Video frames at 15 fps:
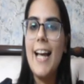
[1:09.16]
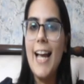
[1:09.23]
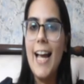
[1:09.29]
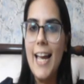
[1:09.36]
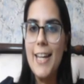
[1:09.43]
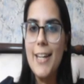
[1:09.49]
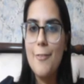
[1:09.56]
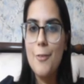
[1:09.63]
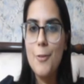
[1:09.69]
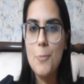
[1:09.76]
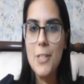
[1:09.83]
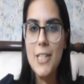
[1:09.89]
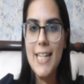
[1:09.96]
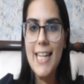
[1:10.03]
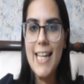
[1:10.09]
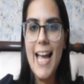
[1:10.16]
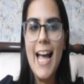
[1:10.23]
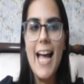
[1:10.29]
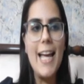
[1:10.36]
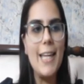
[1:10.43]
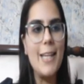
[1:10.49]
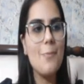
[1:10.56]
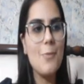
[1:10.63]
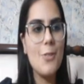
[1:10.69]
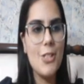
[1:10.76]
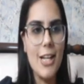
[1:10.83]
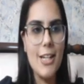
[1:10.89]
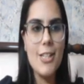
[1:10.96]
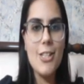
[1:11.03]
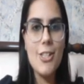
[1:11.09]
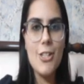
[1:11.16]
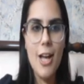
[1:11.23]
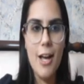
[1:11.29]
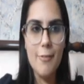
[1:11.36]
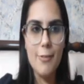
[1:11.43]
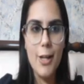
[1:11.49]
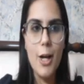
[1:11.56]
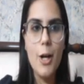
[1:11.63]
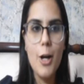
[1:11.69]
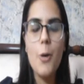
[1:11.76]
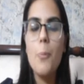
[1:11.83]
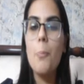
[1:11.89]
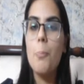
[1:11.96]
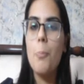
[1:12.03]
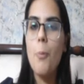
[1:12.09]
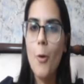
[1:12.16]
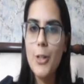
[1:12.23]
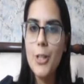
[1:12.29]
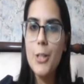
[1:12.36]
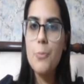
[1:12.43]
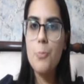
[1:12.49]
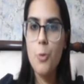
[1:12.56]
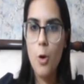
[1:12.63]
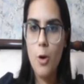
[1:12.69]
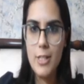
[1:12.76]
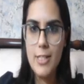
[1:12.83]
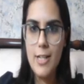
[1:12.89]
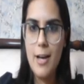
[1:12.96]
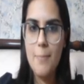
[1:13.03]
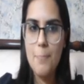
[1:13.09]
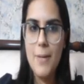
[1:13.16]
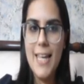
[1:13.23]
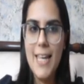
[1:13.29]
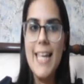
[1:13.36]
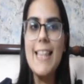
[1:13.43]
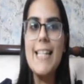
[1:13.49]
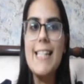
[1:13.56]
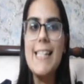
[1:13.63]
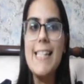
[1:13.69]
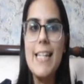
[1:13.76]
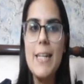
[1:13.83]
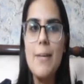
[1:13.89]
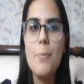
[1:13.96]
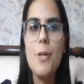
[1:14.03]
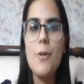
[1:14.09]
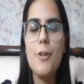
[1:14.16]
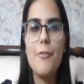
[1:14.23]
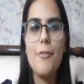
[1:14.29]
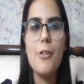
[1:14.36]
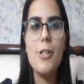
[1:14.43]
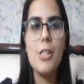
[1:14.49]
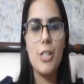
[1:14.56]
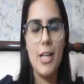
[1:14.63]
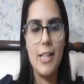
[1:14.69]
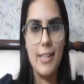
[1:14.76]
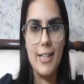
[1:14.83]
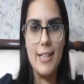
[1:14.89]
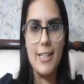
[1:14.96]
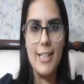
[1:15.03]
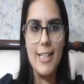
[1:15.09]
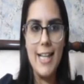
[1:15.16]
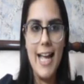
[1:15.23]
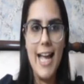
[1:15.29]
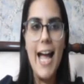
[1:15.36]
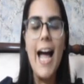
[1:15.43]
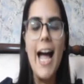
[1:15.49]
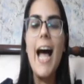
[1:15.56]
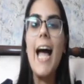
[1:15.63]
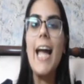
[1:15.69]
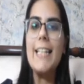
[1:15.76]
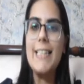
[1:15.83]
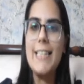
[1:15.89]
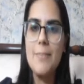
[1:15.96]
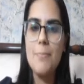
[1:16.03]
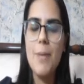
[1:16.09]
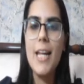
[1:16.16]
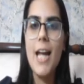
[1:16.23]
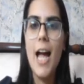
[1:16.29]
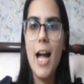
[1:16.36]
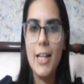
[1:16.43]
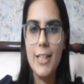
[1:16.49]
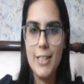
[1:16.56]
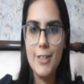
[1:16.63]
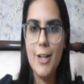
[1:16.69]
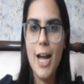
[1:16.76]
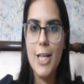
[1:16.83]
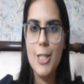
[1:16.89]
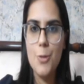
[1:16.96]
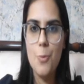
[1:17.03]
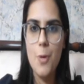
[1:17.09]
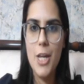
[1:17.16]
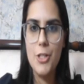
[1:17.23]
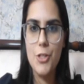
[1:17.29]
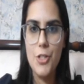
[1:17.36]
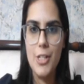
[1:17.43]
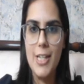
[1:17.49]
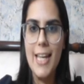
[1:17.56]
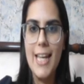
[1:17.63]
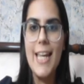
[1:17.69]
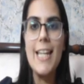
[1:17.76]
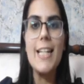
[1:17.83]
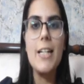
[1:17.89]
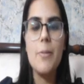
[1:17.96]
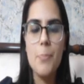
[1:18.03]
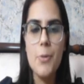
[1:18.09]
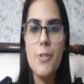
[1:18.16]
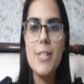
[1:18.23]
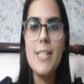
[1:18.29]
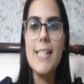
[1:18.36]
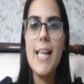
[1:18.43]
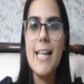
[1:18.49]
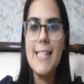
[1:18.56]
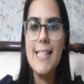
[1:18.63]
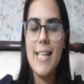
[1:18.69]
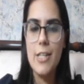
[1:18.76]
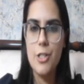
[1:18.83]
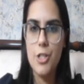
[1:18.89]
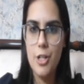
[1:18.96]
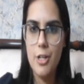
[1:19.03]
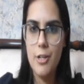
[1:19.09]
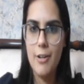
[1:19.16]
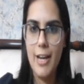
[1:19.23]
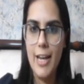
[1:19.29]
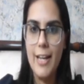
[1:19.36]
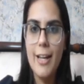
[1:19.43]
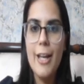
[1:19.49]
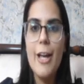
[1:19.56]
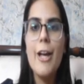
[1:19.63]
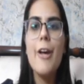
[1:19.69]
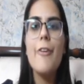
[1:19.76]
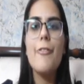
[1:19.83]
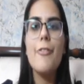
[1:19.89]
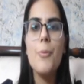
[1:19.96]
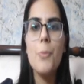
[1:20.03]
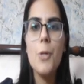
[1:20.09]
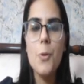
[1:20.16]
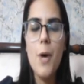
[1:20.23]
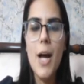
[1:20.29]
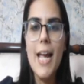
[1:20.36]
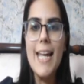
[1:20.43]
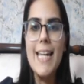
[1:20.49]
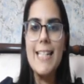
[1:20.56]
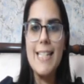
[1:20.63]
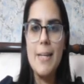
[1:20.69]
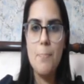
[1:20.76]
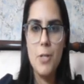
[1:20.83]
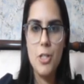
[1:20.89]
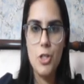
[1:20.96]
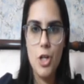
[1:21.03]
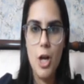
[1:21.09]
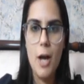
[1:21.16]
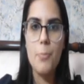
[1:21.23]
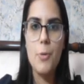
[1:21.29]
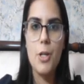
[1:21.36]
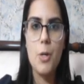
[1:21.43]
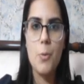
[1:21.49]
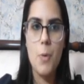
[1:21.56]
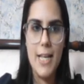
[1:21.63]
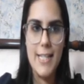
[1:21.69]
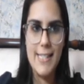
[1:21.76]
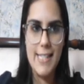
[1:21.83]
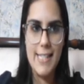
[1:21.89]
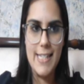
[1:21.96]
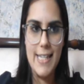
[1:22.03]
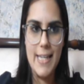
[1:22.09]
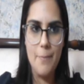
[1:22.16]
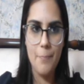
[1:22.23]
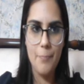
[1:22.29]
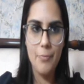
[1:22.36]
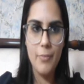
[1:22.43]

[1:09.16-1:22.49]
Hi everybody, I am Jannat Chawla, born and brought up in the city beautiful Chandigarh. I did my undergraduation in computer science engineering from U I E T Punjab University.